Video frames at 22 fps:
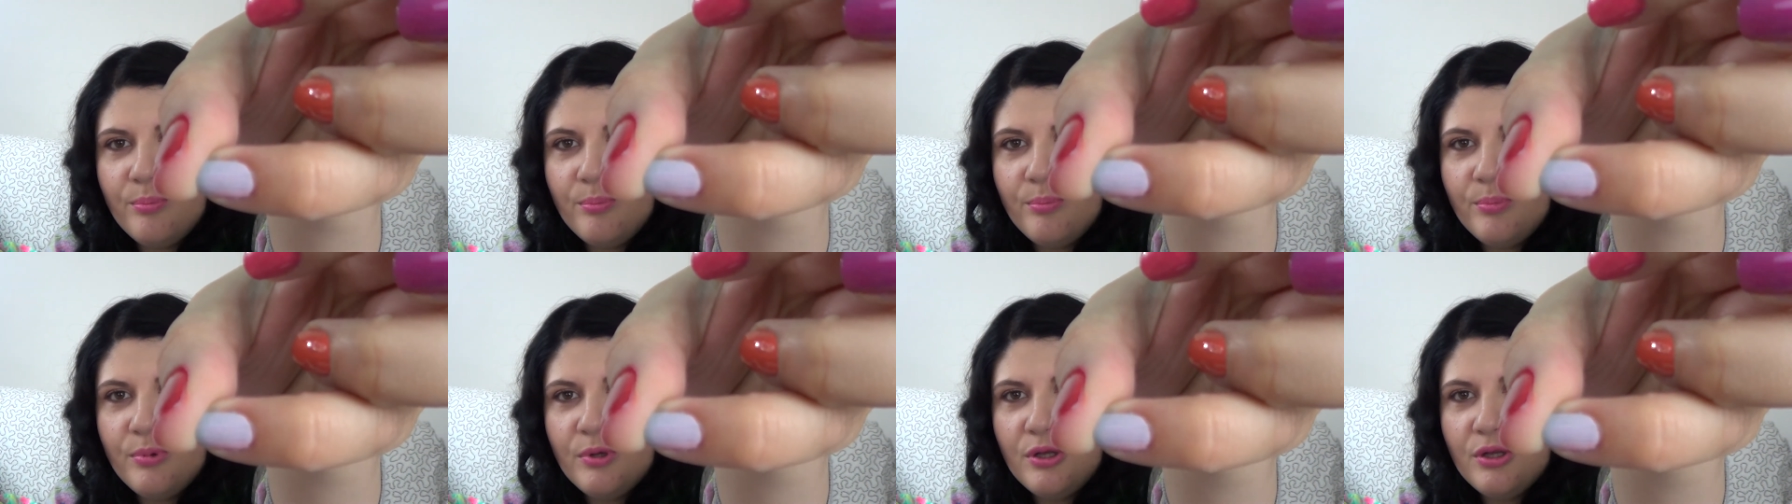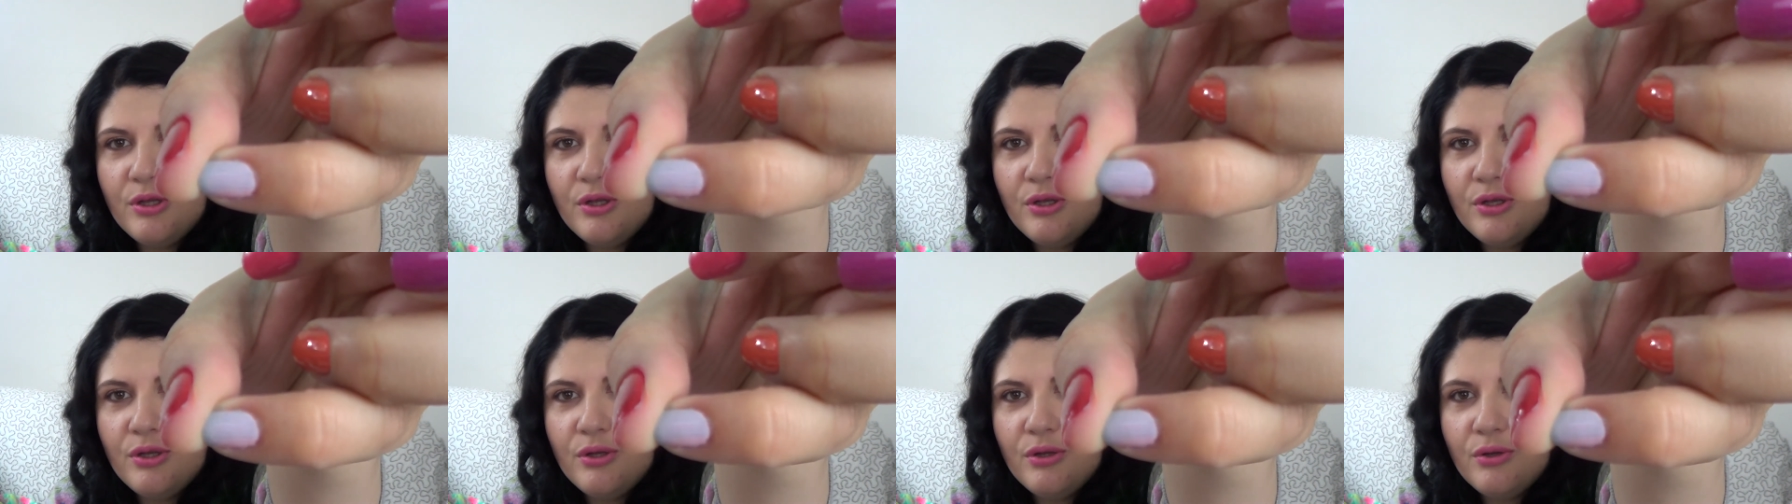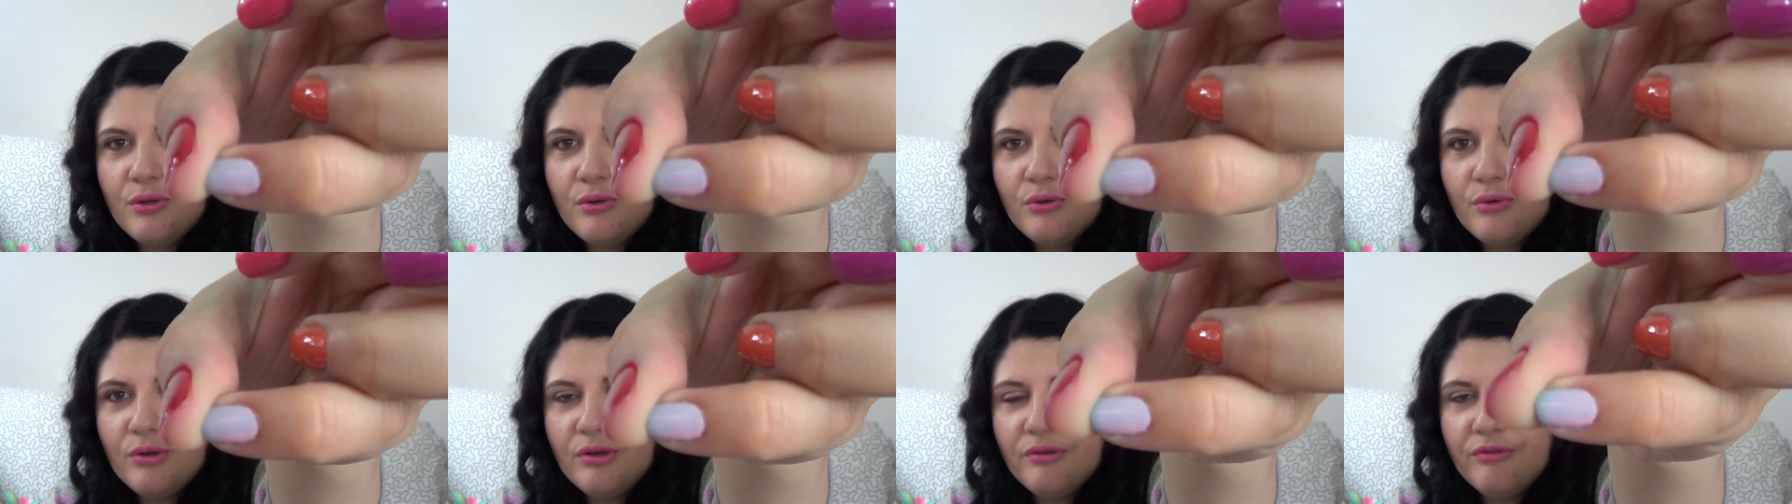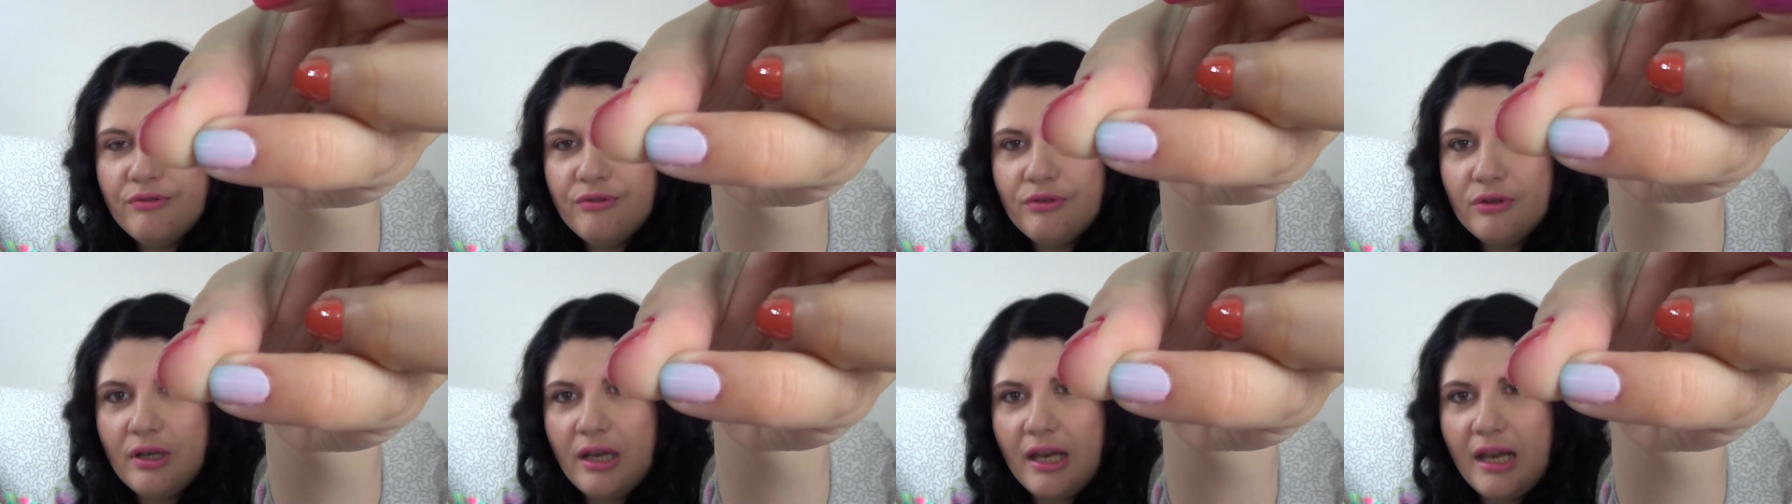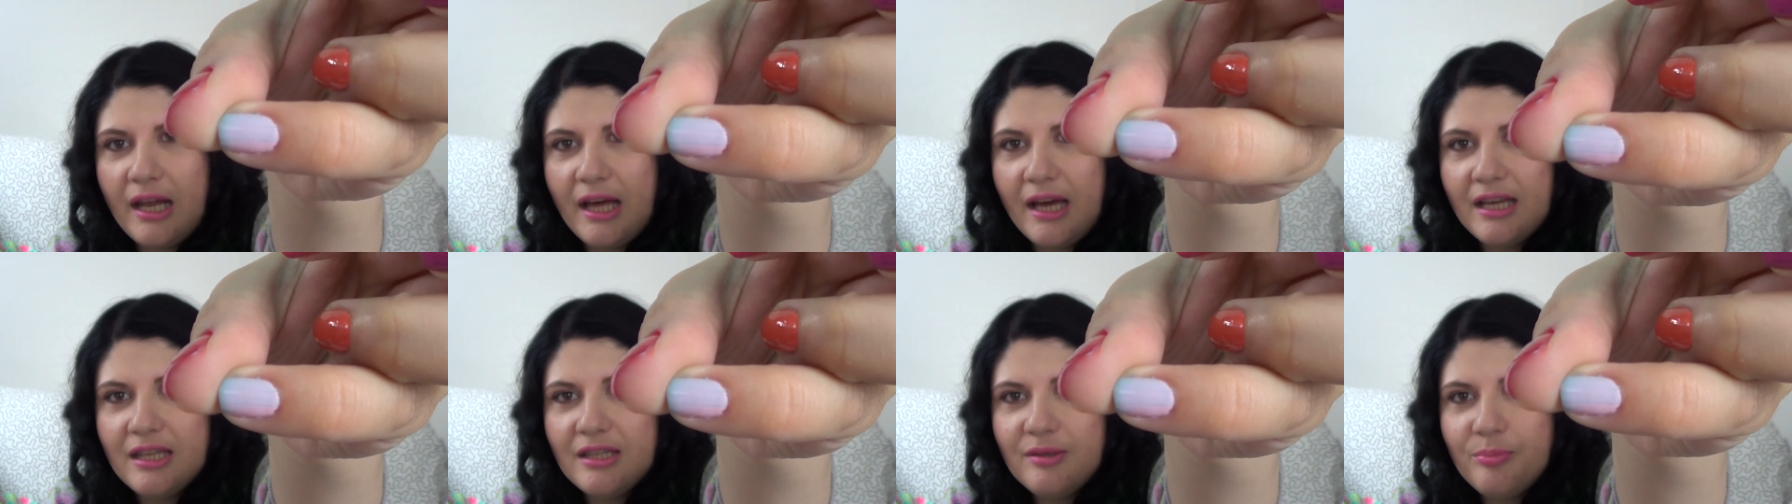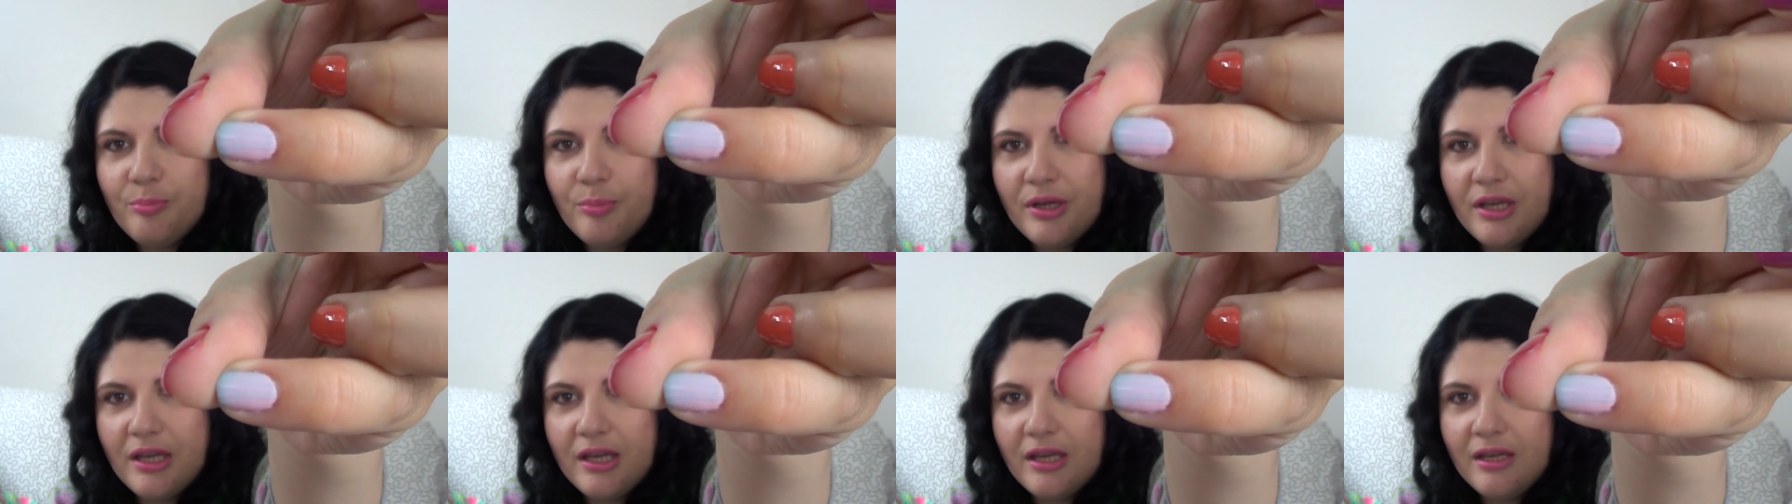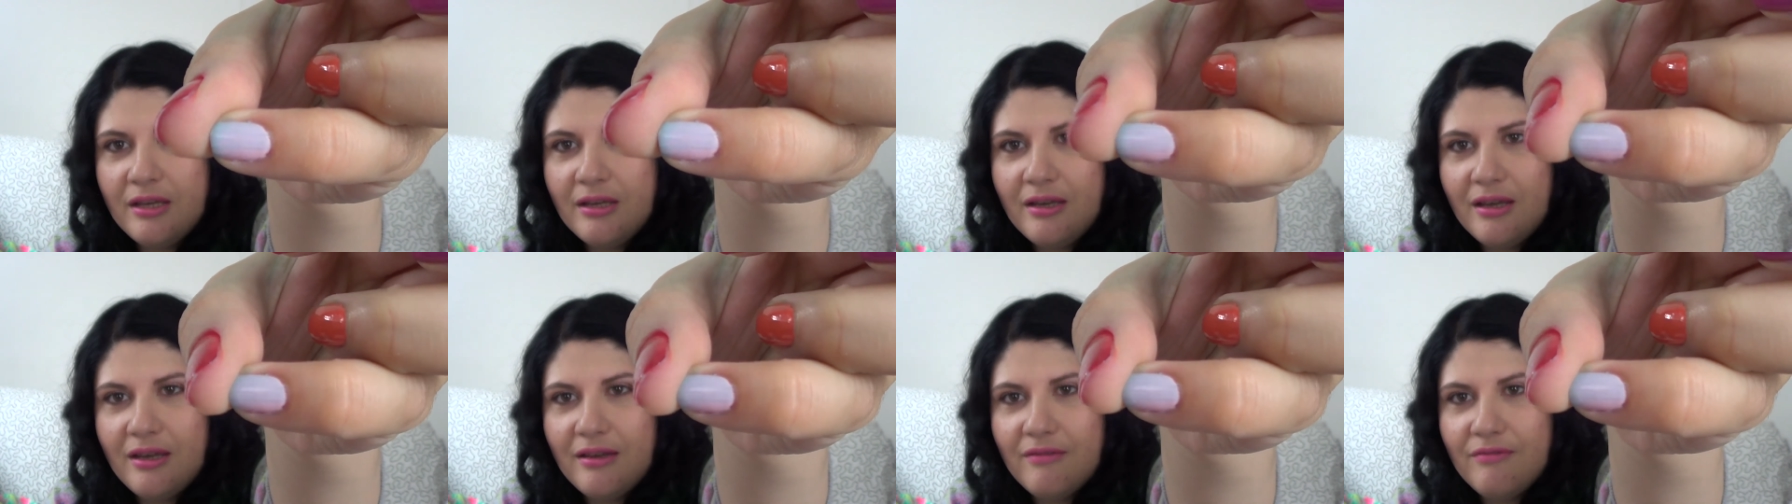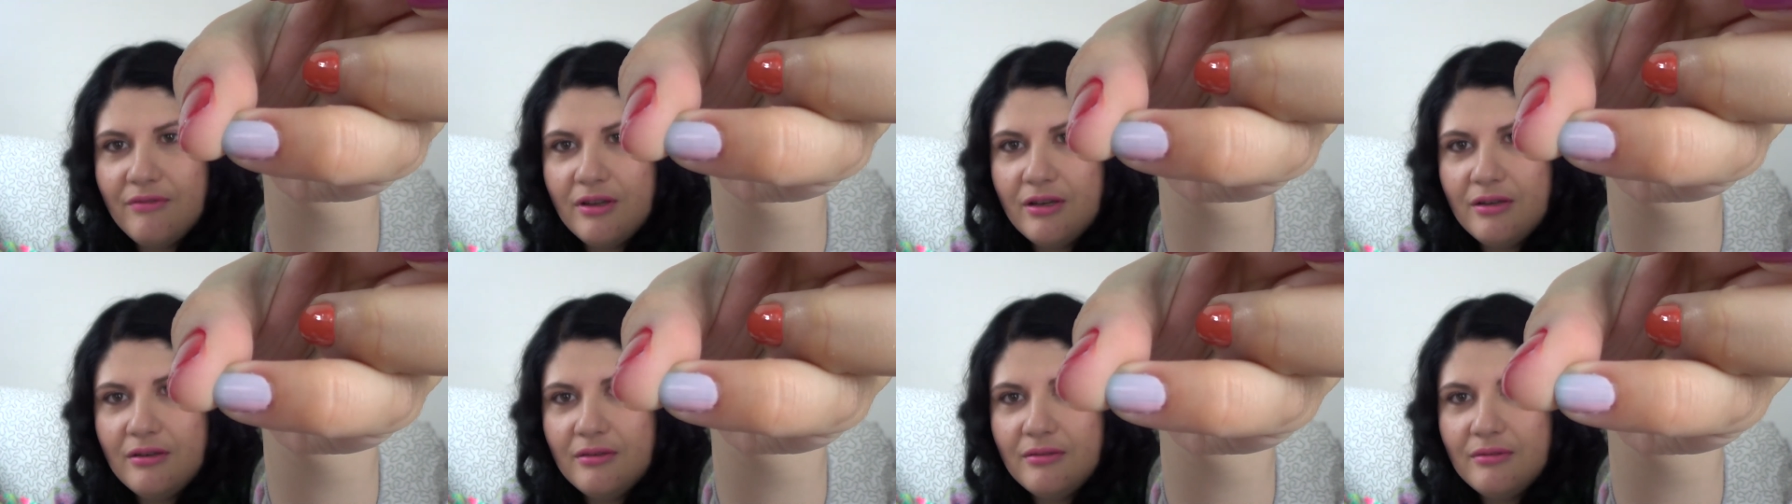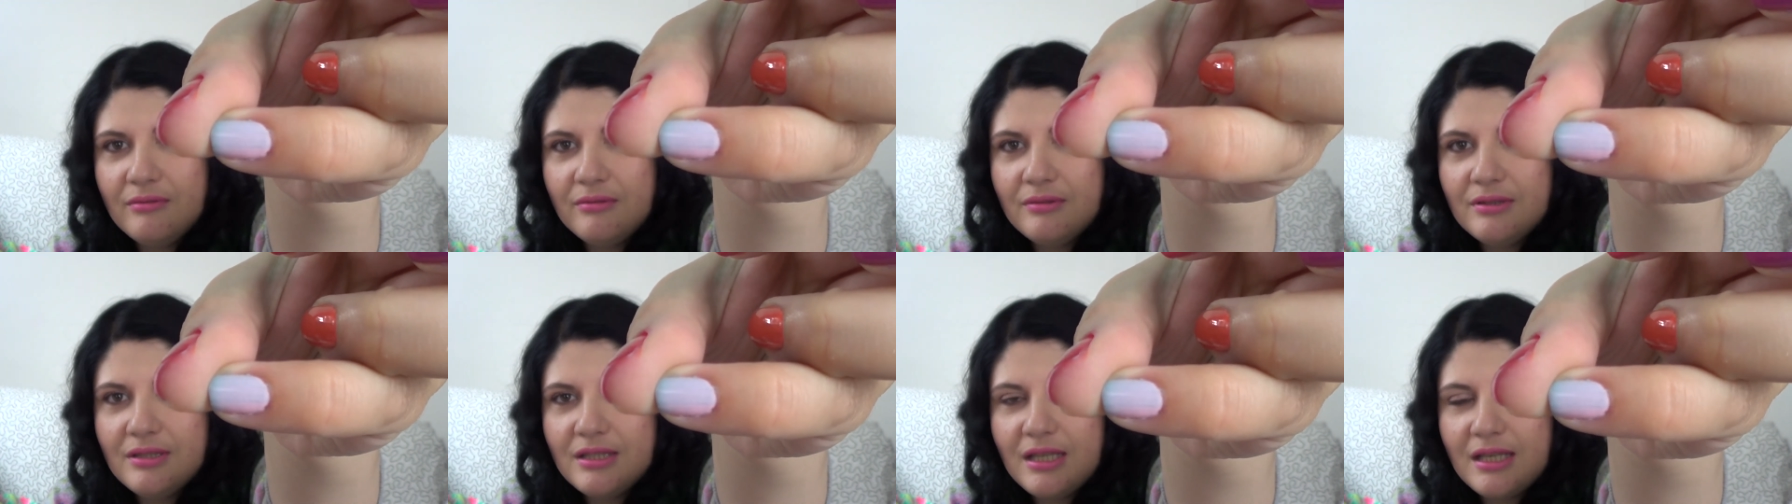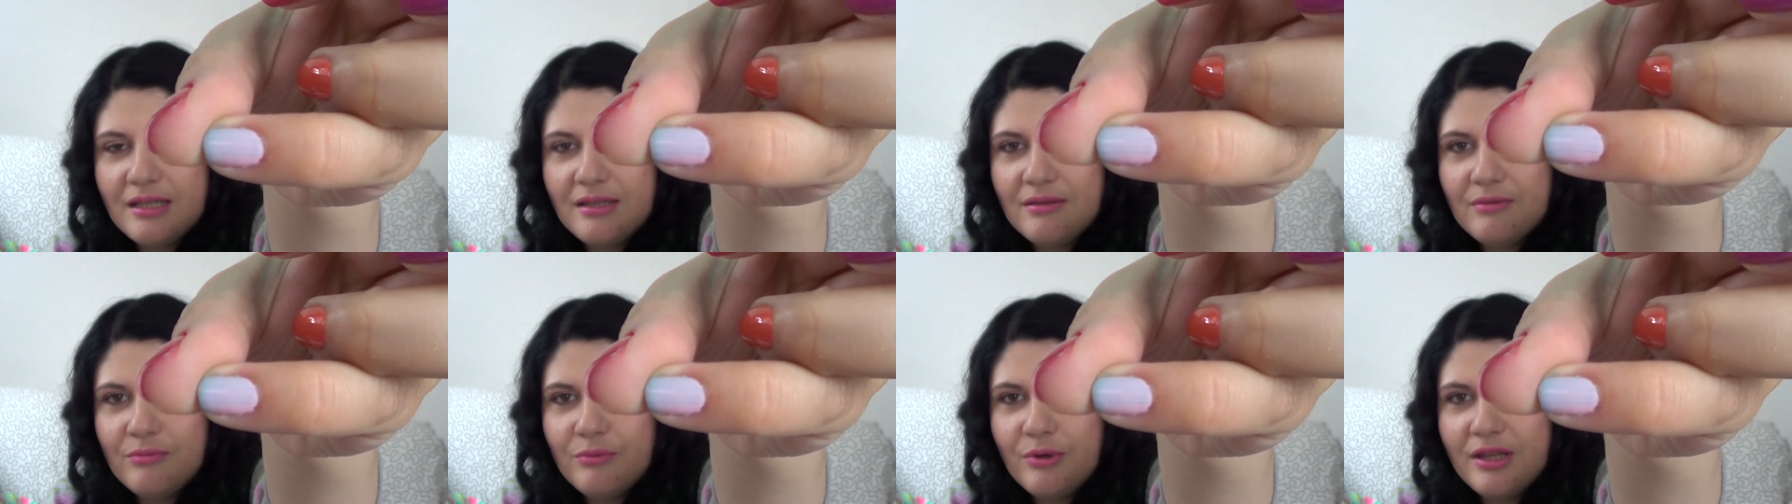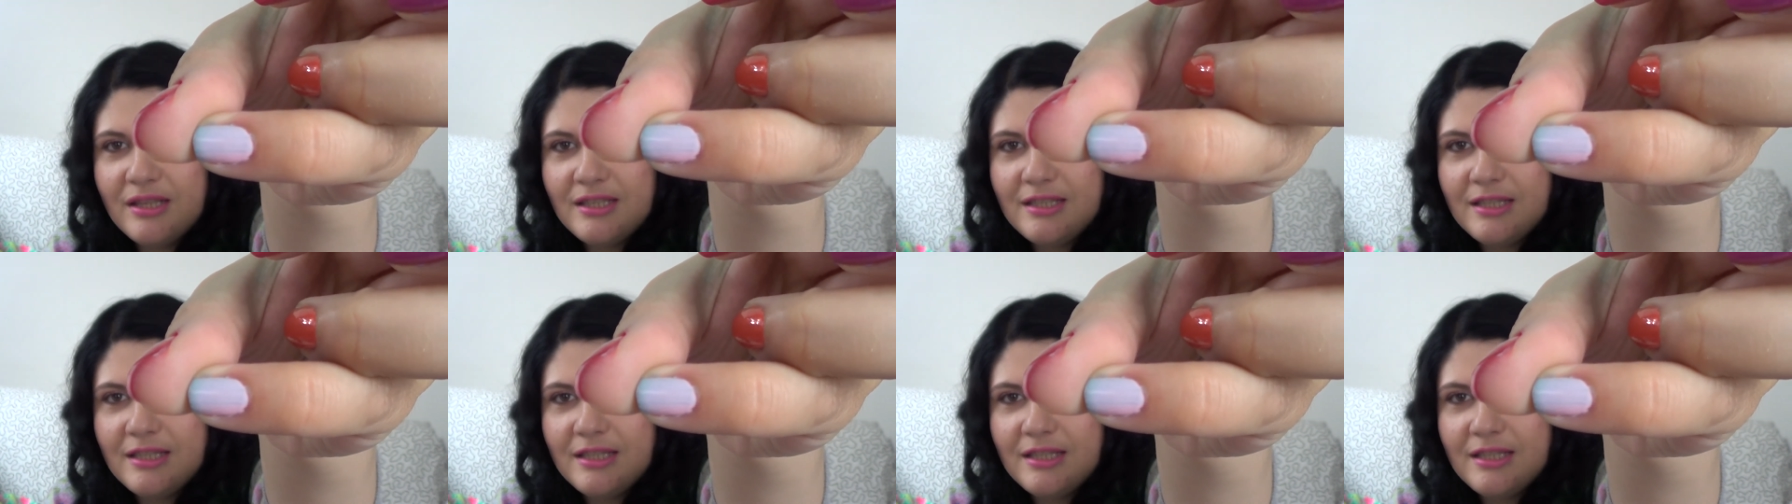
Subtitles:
beautiful light pink, even that with a